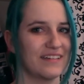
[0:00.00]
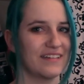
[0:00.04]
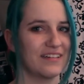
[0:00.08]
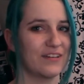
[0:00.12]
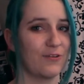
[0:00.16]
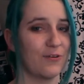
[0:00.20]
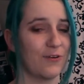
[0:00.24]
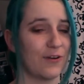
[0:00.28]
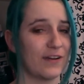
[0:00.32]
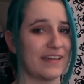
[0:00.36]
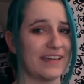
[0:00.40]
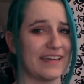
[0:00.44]

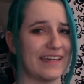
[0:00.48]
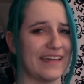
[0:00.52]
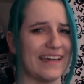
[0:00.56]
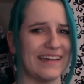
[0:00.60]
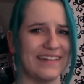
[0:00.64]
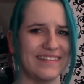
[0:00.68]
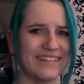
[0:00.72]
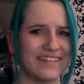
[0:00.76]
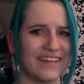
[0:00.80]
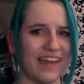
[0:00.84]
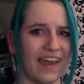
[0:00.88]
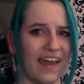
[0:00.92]
Or he
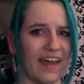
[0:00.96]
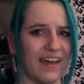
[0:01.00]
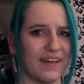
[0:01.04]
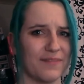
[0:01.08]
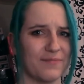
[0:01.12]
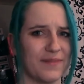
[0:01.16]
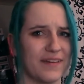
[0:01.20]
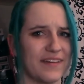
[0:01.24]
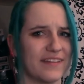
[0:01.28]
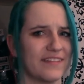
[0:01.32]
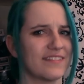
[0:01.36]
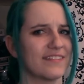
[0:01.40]
is
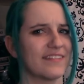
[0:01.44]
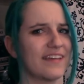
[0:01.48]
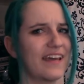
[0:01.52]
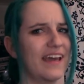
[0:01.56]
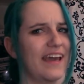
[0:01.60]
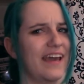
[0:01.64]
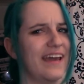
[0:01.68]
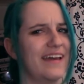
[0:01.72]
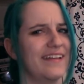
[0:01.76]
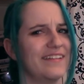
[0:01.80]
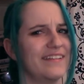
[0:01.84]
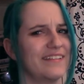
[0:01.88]
Cadmus,
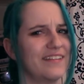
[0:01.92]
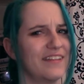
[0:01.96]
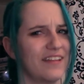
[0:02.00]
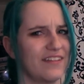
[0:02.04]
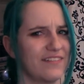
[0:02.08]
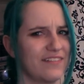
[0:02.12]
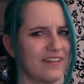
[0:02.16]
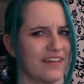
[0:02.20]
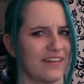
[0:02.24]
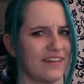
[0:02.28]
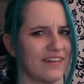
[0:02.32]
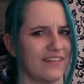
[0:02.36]
and the
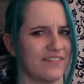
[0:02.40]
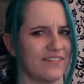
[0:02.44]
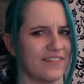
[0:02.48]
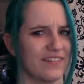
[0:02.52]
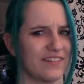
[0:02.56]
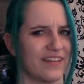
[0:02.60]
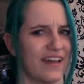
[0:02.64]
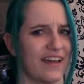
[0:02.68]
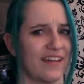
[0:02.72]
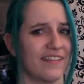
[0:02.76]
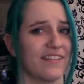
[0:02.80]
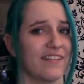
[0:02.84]
League of
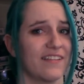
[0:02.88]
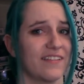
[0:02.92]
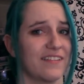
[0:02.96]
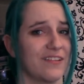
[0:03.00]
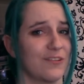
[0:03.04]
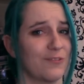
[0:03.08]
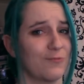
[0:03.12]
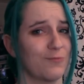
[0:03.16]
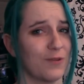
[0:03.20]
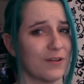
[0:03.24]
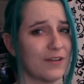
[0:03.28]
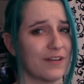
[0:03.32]
Assassins
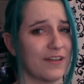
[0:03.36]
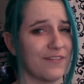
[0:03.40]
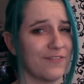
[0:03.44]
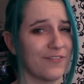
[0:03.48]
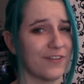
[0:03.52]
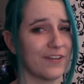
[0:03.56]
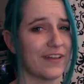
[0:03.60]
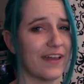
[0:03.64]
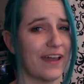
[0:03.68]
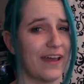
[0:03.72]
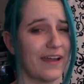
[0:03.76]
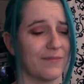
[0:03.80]
is working
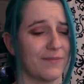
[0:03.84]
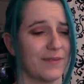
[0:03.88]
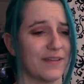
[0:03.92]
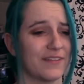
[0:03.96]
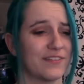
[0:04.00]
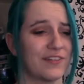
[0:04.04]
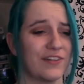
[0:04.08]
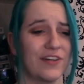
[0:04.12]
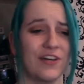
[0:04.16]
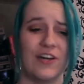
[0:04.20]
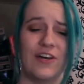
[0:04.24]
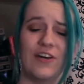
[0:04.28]
for
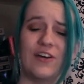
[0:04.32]
Cadmus.